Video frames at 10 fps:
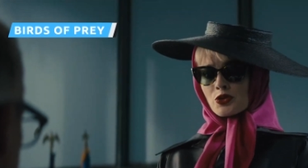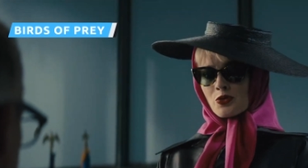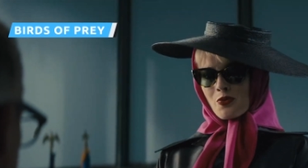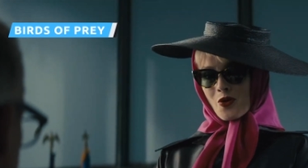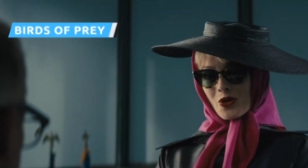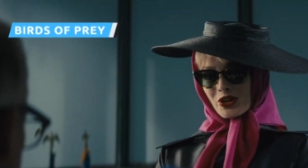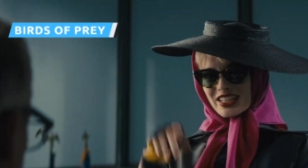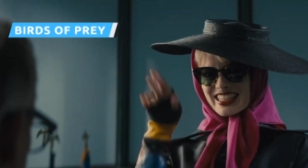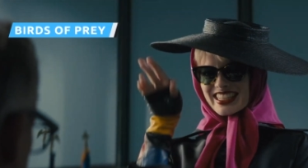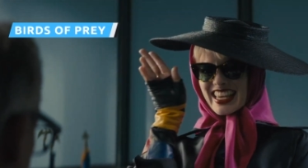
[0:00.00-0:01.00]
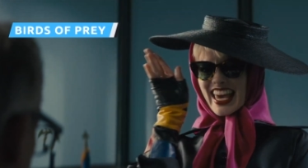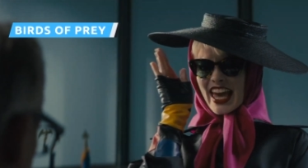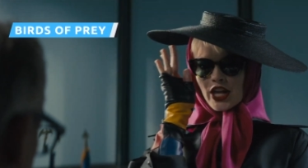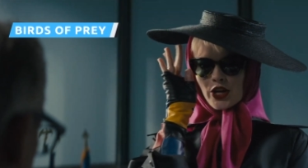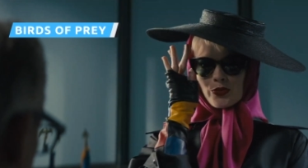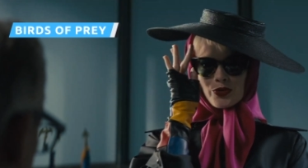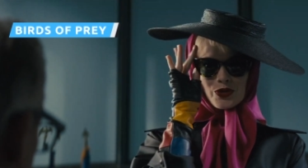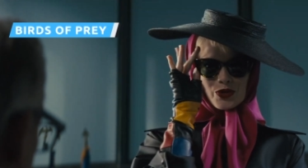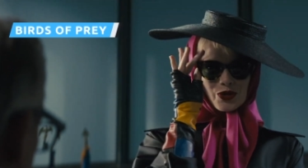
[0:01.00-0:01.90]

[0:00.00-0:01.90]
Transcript: movie of 2020, but it didn't